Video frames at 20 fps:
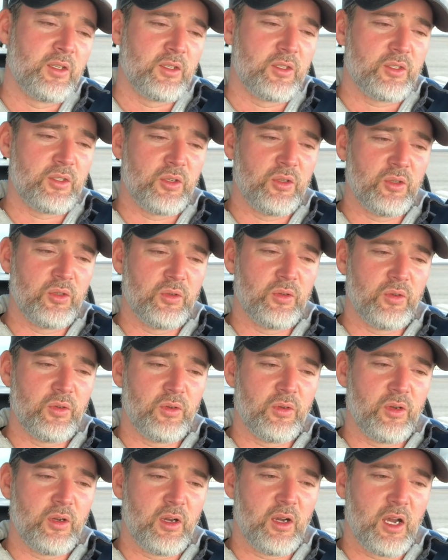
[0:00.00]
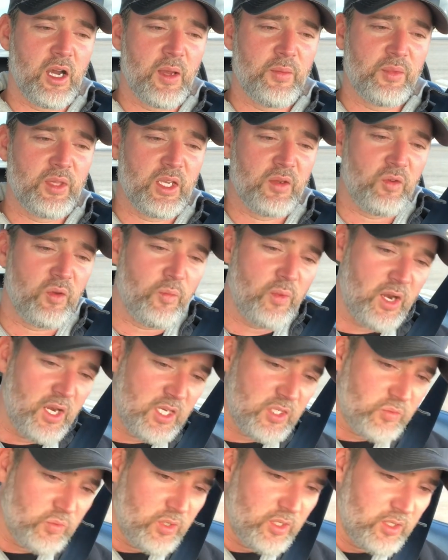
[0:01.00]
So I'm thinking we might
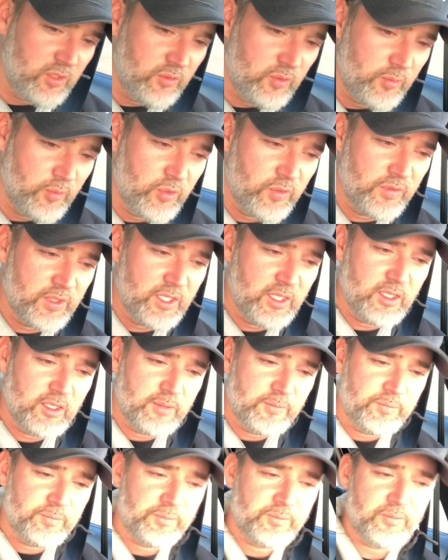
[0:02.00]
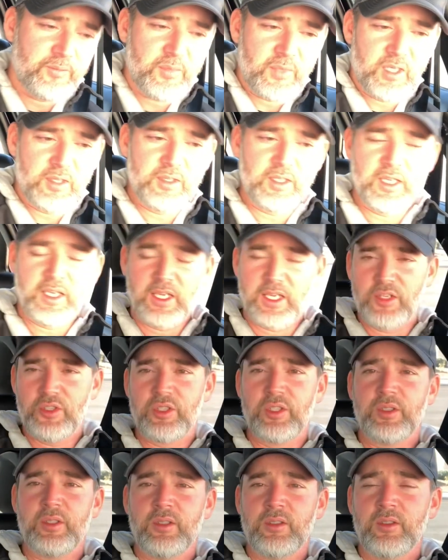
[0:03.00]
as well remove the
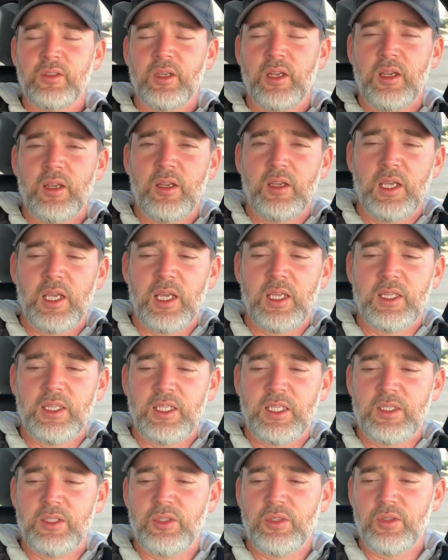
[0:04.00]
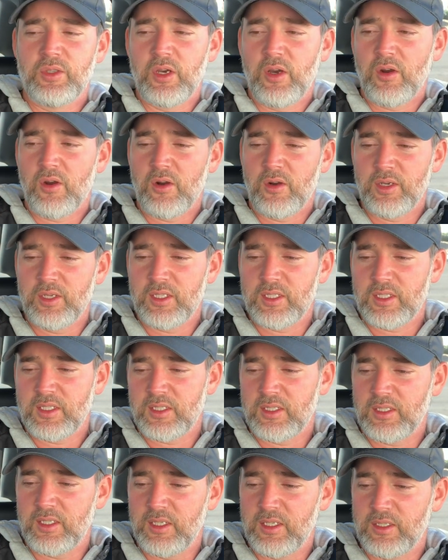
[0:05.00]
engine and then do the
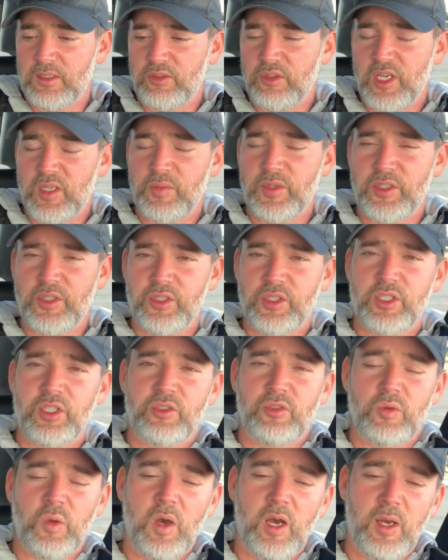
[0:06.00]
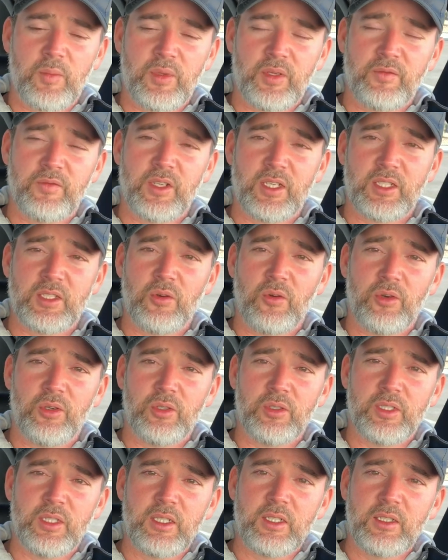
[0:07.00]
harness and transmission swap and fix the
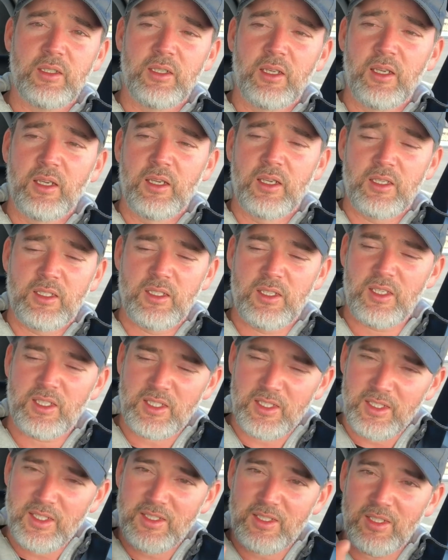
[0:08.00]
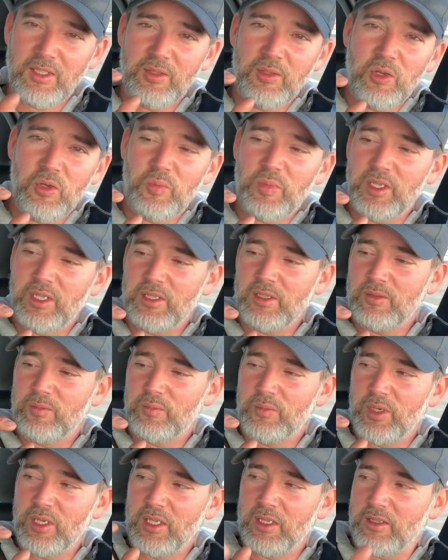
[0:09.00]
oil leak. So this leaks a little bit,
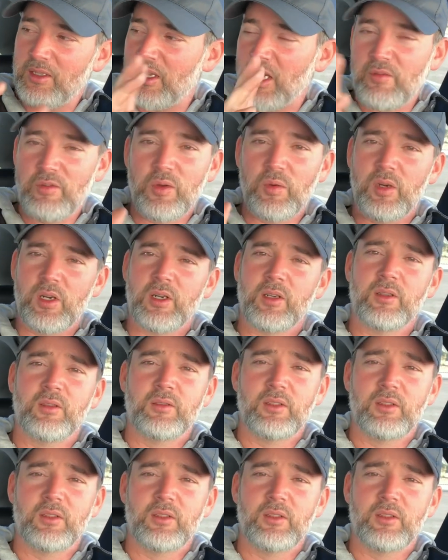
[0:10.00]
but everywhere